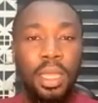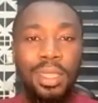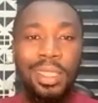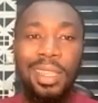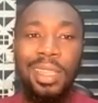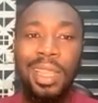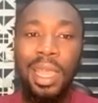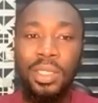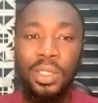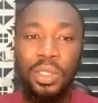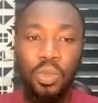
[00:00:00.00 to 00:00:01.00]
the
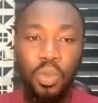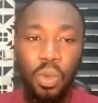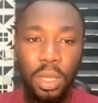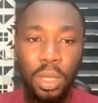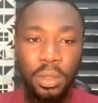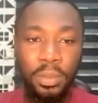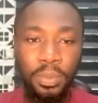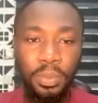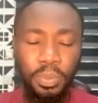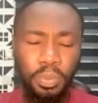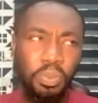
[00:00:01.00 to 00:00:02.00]
last one
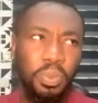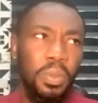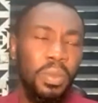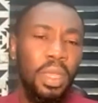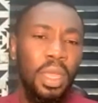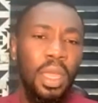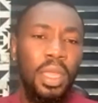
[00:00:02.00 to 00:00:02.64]
in